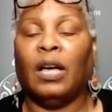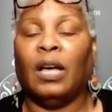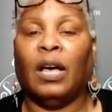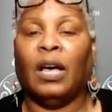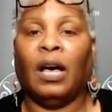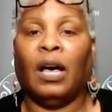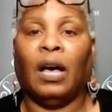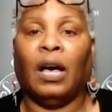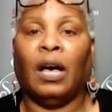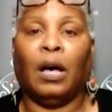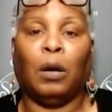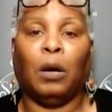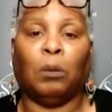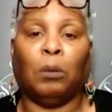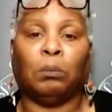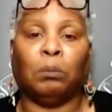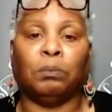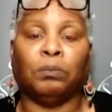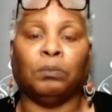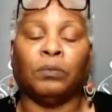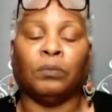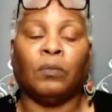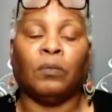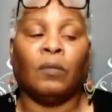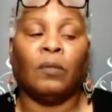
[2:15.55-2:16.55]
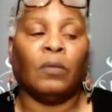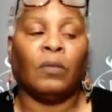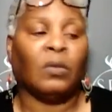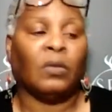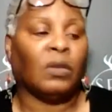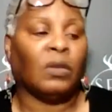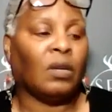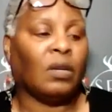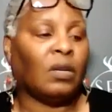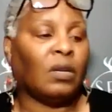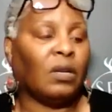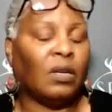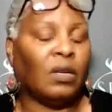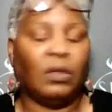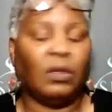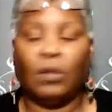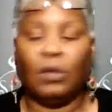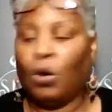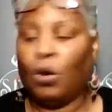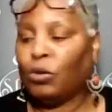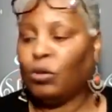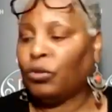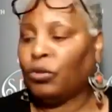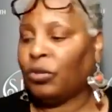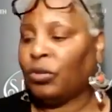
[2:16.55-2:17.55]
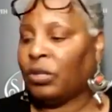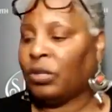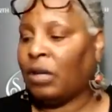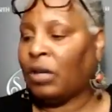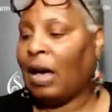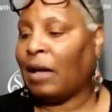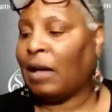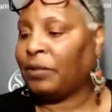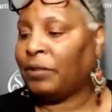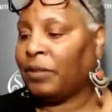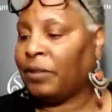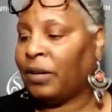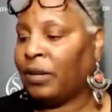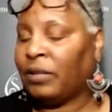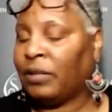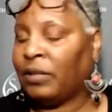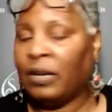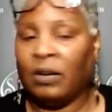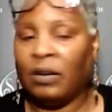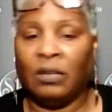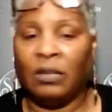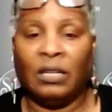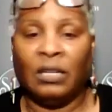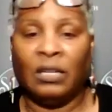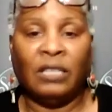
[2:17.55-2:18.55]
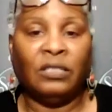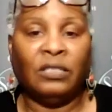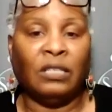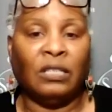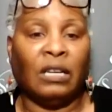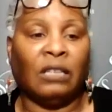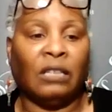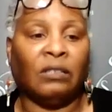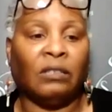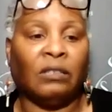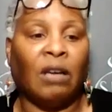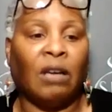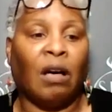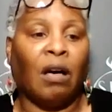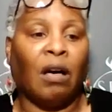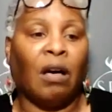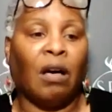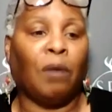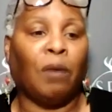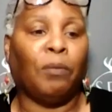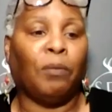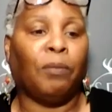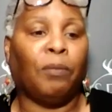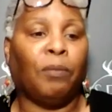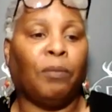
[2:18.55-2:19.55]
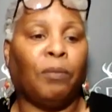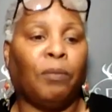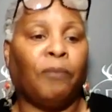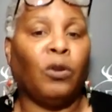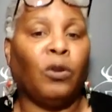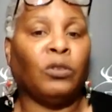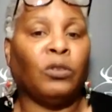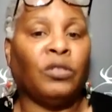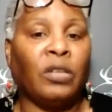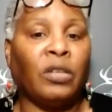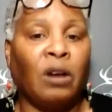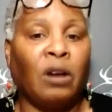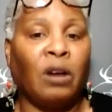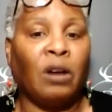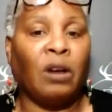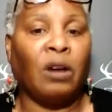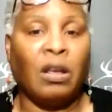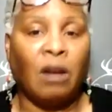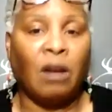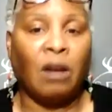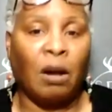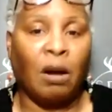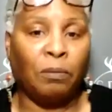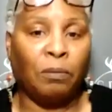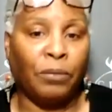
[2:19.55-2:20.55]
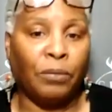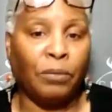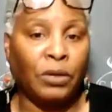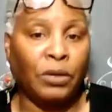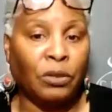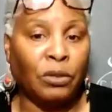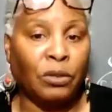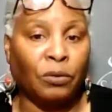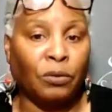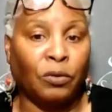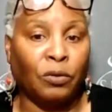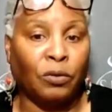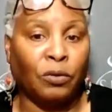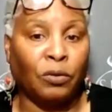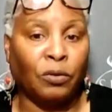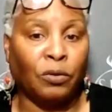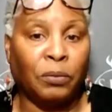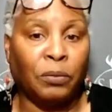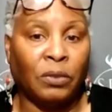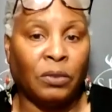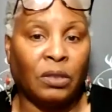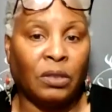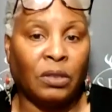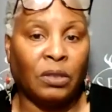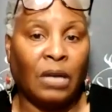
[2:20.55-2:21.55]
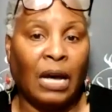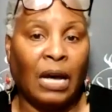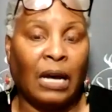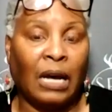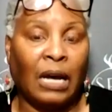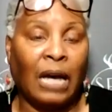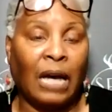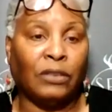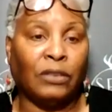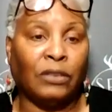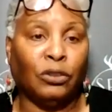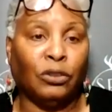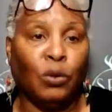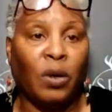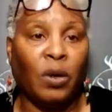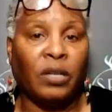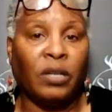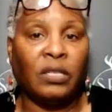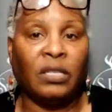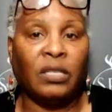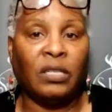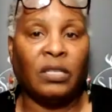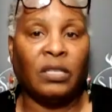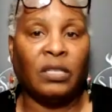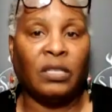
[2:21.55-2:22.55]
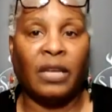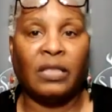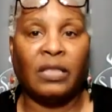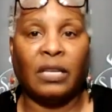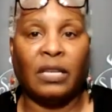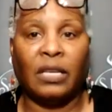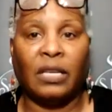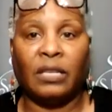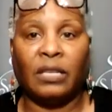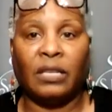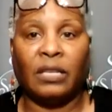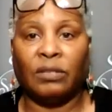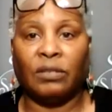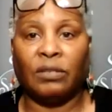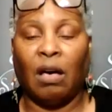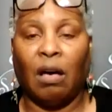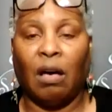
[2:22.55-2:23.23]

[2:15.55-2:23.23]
Um, those out there that are listening, folks that are in our book group, I do want to say this